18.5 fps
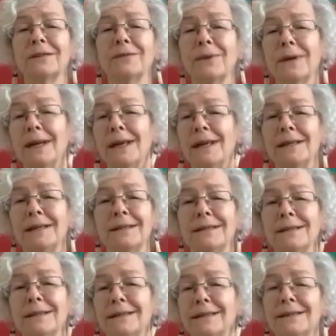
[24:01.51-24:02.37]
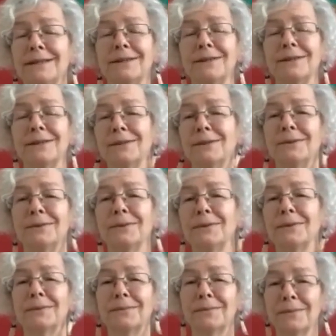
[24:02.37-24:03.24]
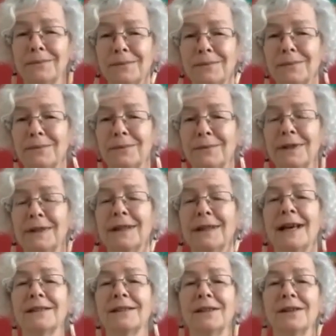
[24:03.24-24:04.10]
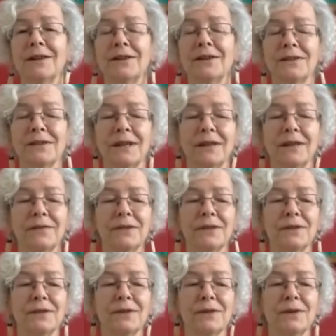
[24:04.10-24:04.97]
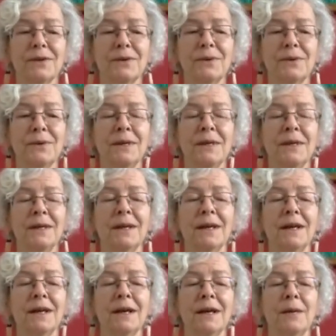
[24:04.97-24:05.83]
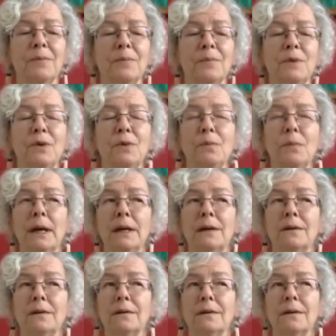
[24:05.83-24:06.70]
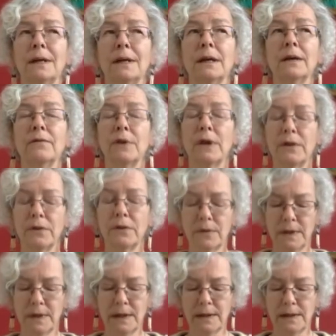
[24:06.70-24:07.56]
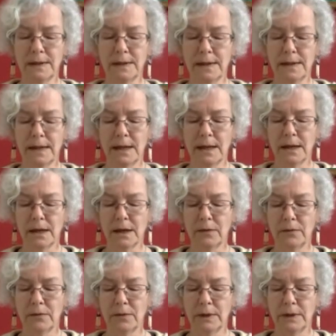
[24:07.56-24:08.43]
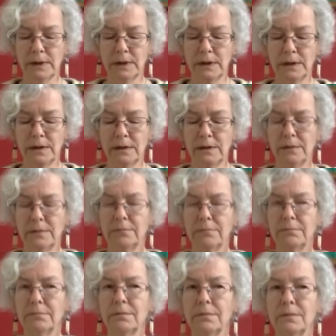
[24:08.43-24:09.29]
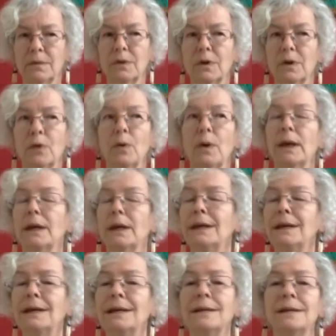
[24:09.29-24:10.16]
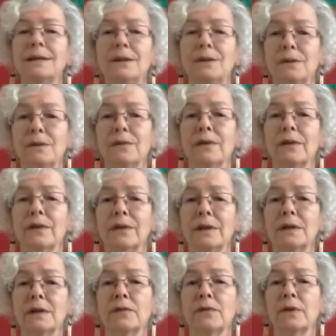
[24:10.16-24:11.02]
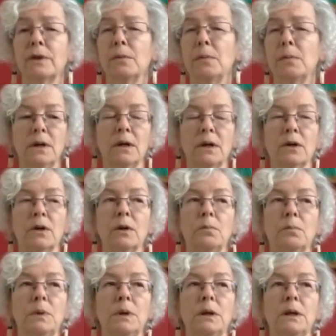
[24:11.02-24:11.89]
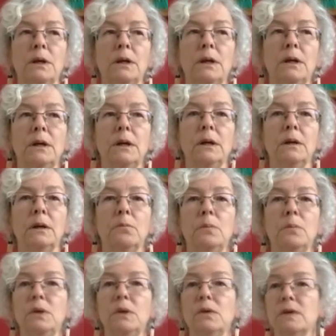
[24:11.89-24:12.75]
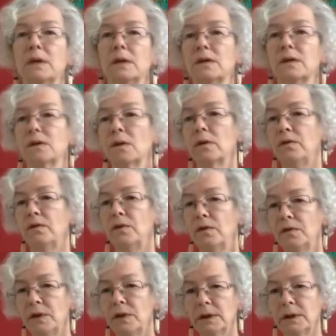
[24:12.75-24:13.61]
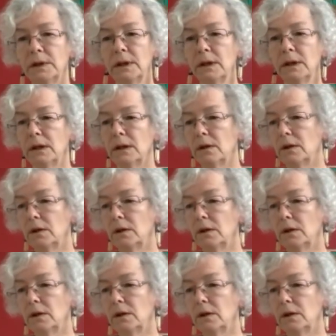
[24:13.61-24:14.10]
ways into relaxing ourselves. So you might think of other things that are really quick and easy, useful things for you. Maybe it could be music. So if you're feeling,